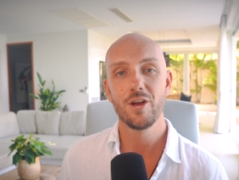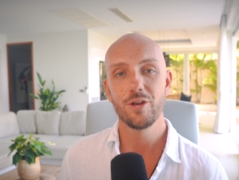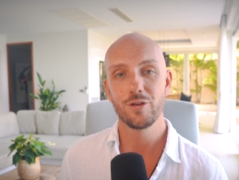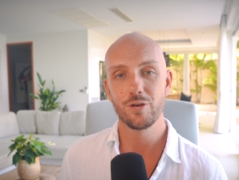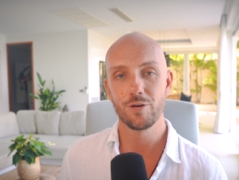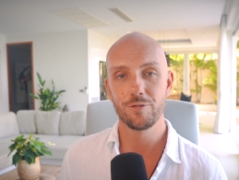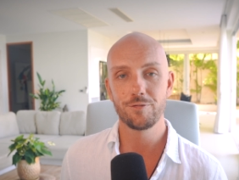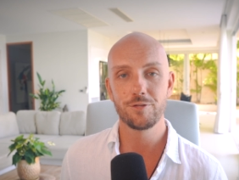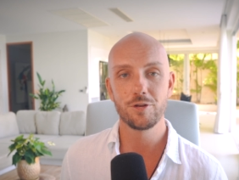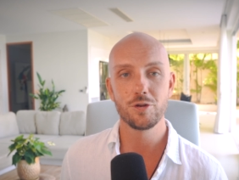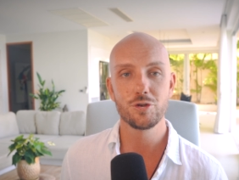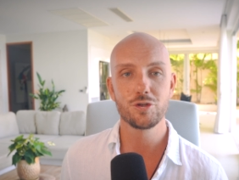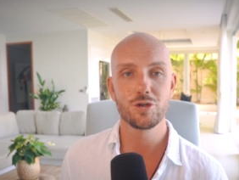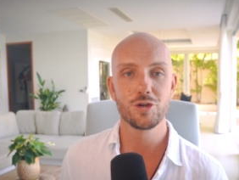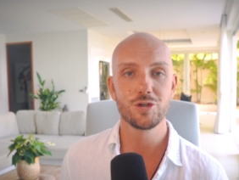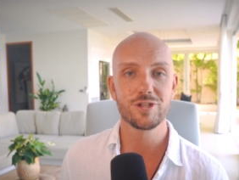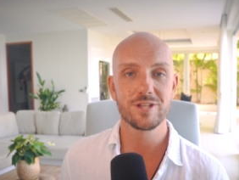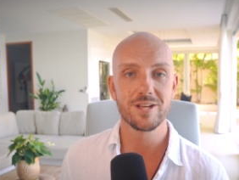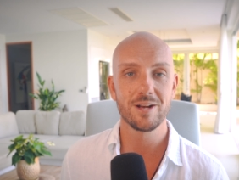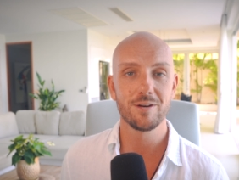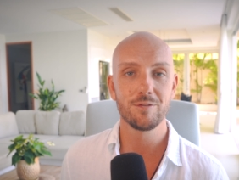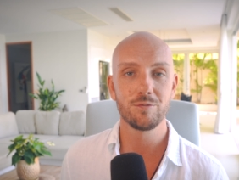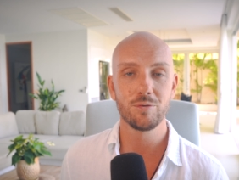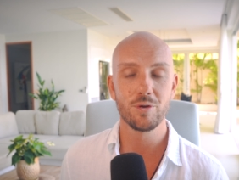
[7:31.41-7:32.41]
Your future
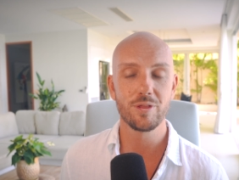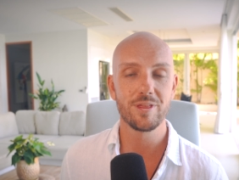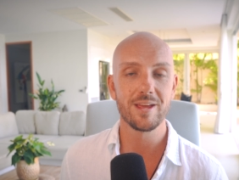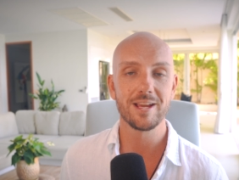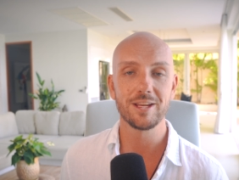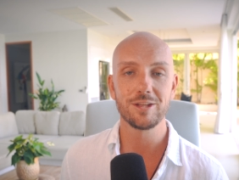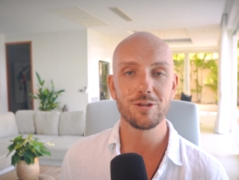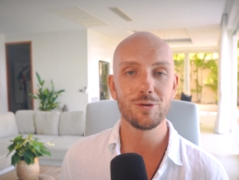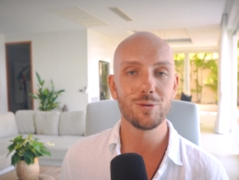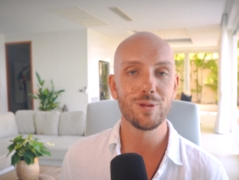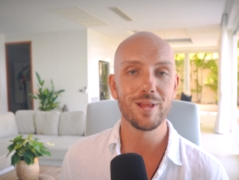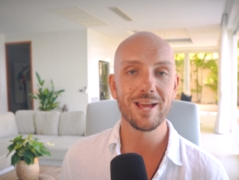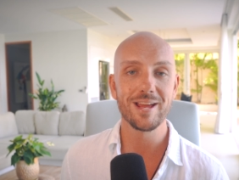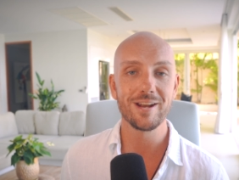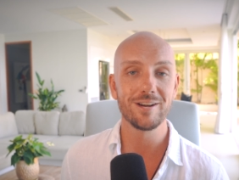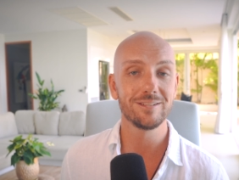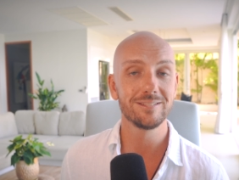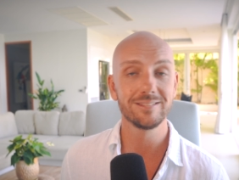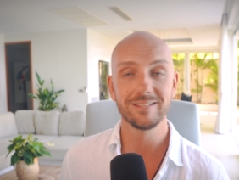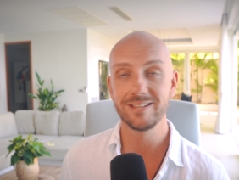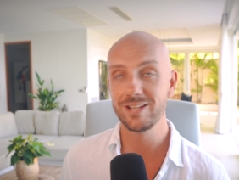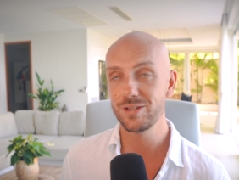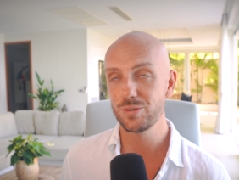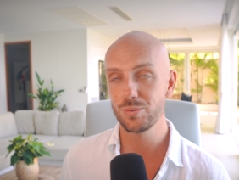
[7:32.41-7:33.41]
self will thank you
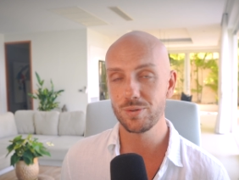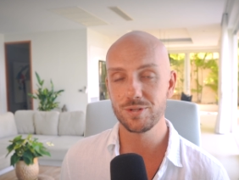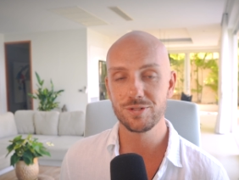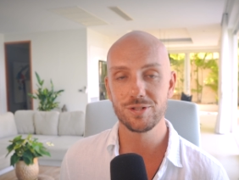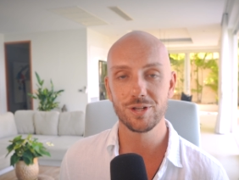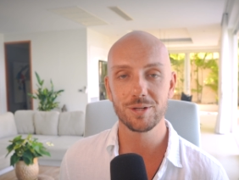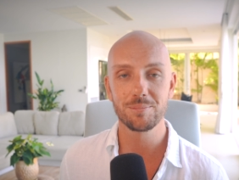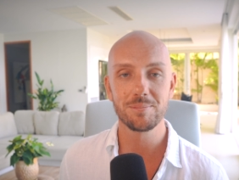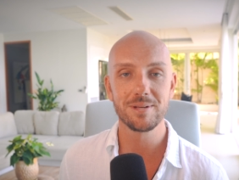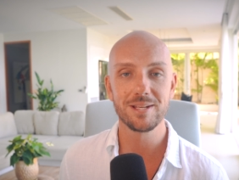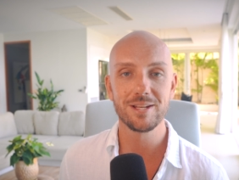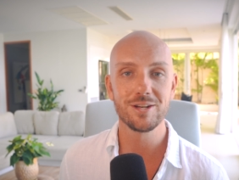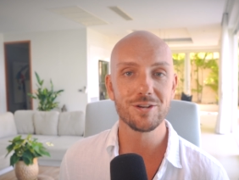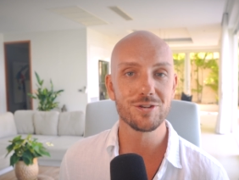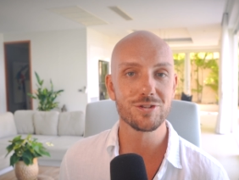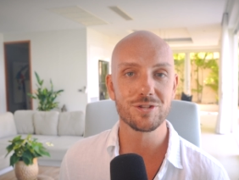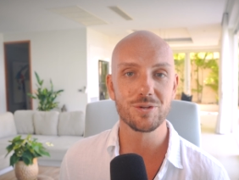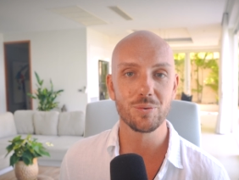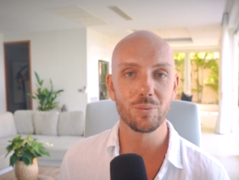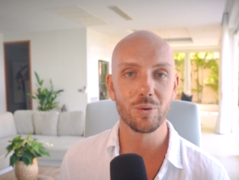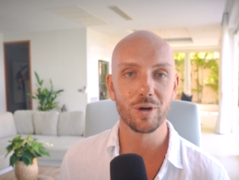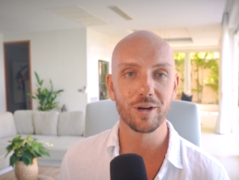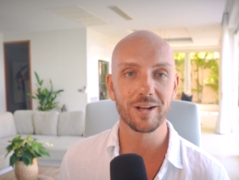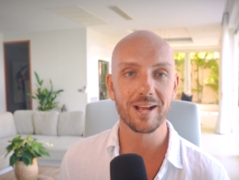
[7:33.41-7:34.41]
later. This one took me years
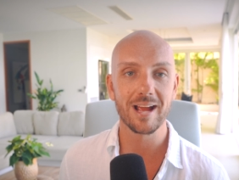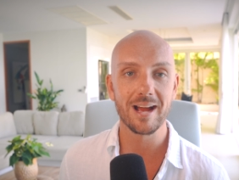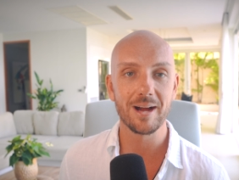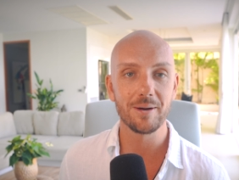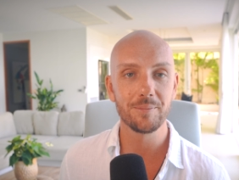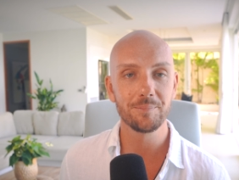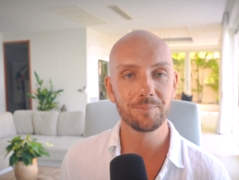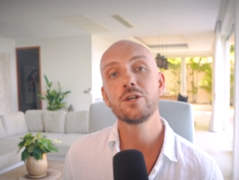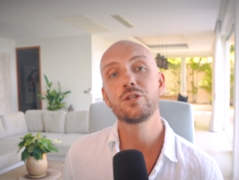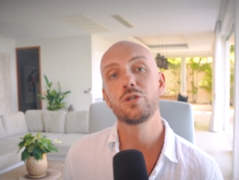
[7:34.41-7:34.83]
to work out.